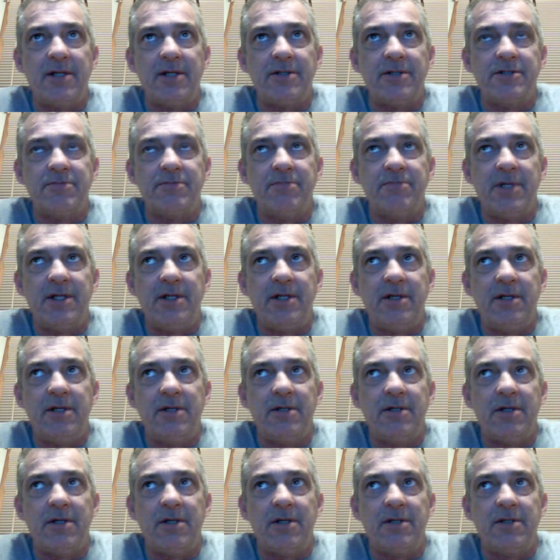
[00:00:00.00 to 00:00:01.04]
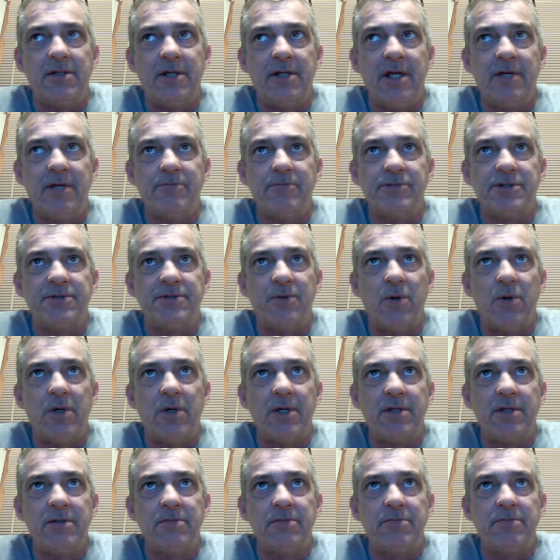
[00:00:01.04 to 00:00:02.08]
There's many names for
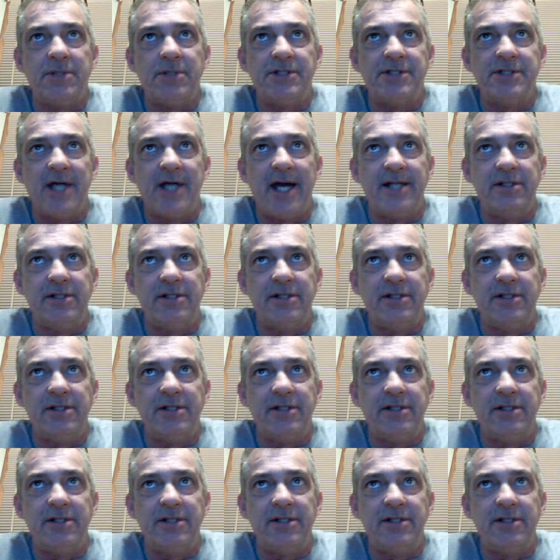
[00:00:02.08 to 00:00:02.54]
it beside